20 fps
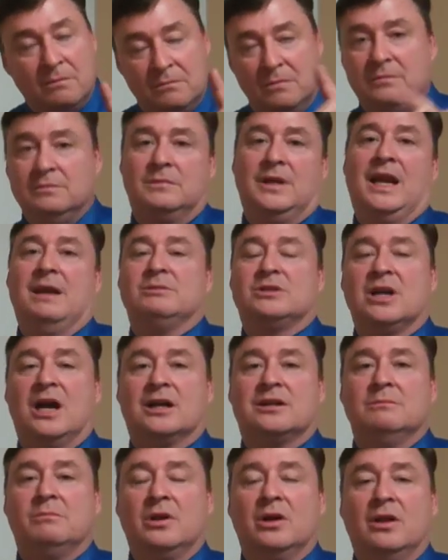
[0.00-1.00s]
My name is Dr.
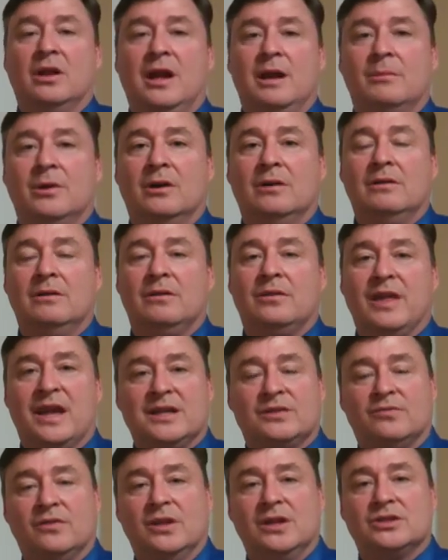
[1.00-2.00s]
Bill Hemmer. Thanks for
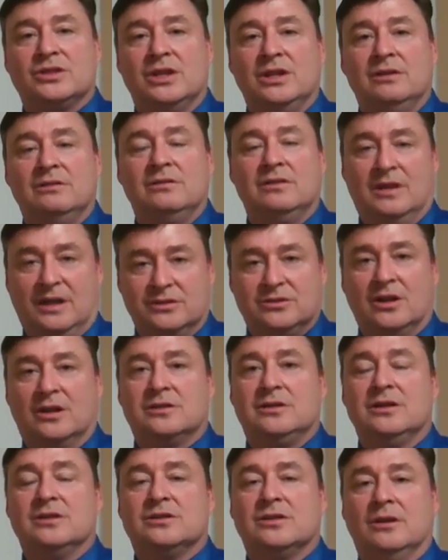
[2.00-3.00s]
listening. I'll talk to you
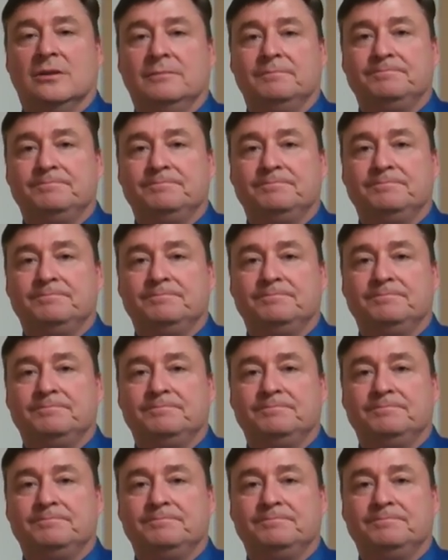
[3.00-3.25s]
soon.